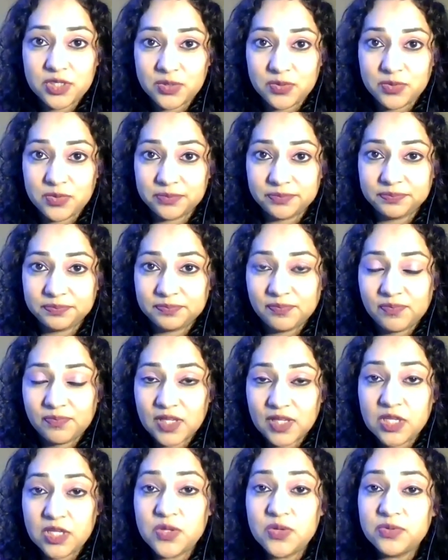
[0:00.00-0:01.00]
you,
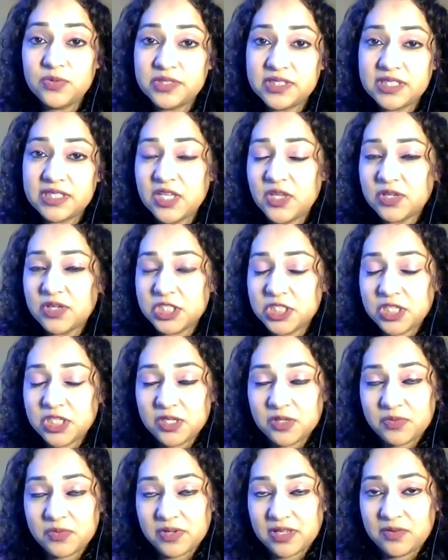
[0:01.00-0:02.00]
using your
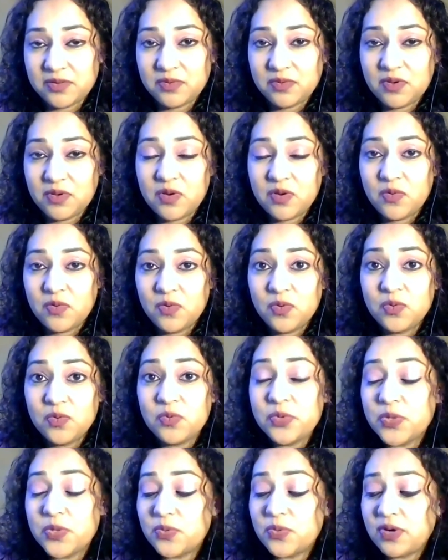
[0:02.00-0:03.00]
children
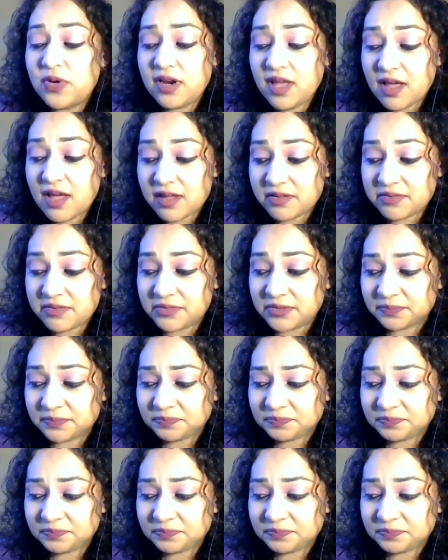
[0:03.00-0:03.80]
who you love,